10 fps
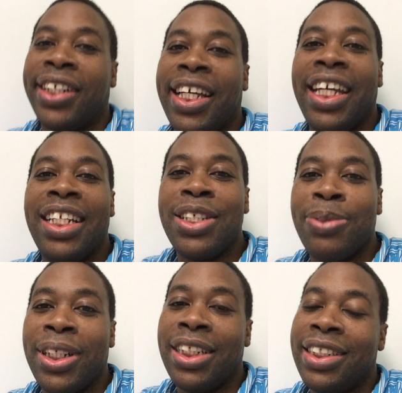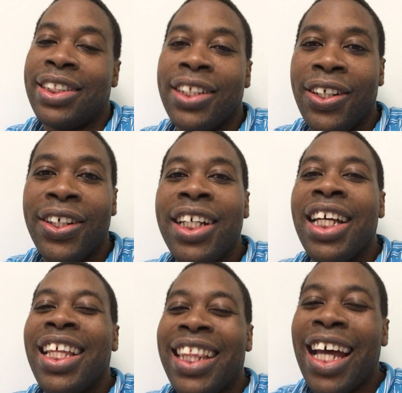Okay, it is what it is. So
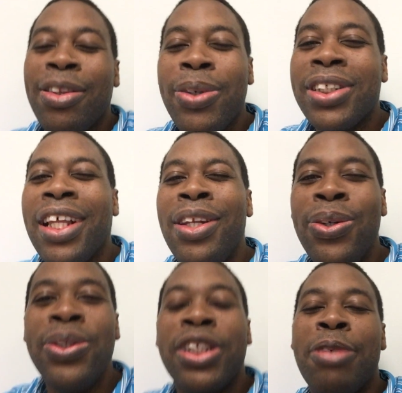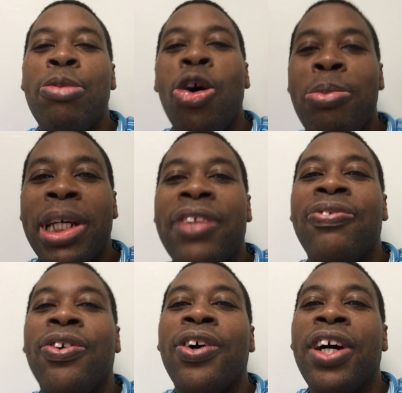that was a loser moment
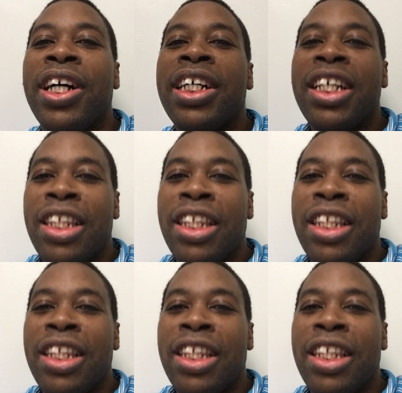for